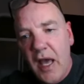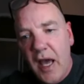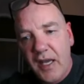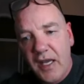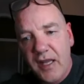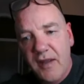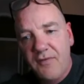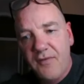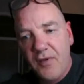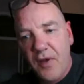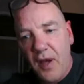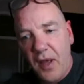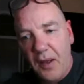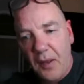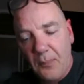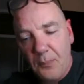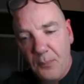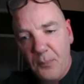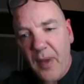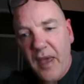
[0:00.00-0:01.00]

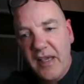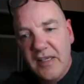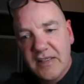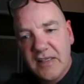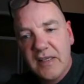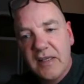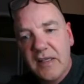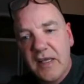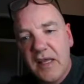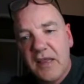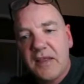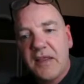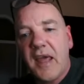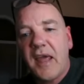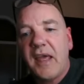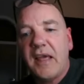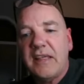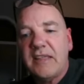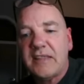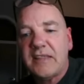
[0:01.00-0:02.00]
and basically
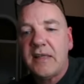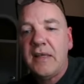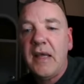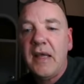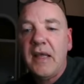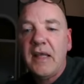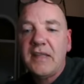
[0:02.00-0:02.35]
things...